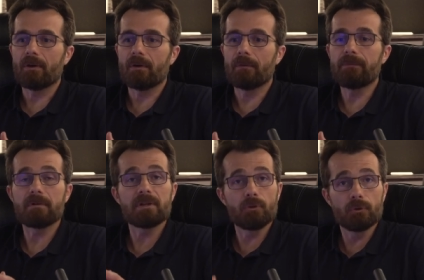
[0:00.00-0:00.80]
a, a,
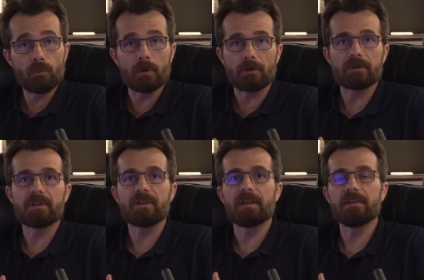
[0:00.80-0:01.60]
very good
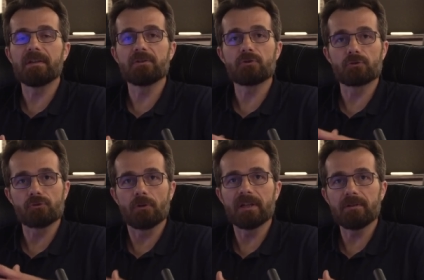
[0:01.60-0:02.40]
work in, in
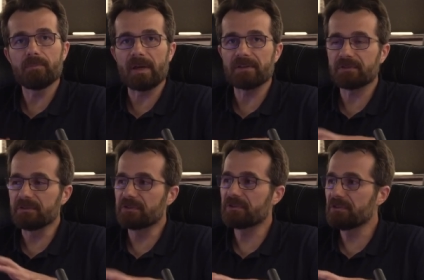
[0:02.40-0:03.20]
controlling the bass
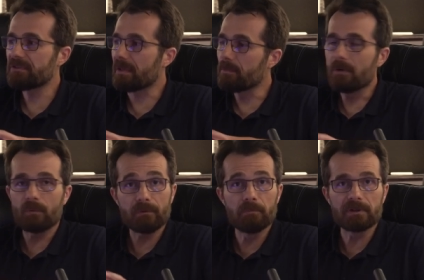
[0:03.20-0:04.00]
in the system
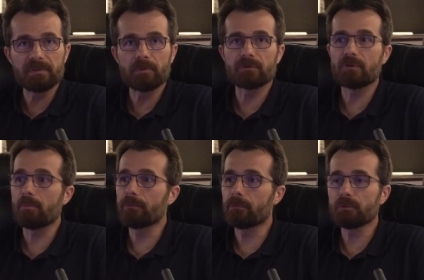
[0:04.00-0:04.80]
with multiple
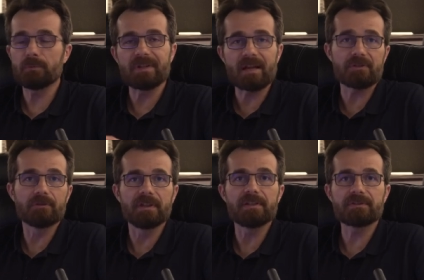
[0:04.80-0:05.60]
subwoofers, but
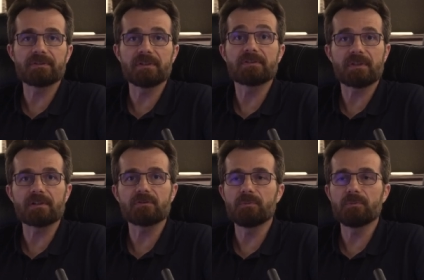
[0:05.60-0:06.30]
actually it's, it starts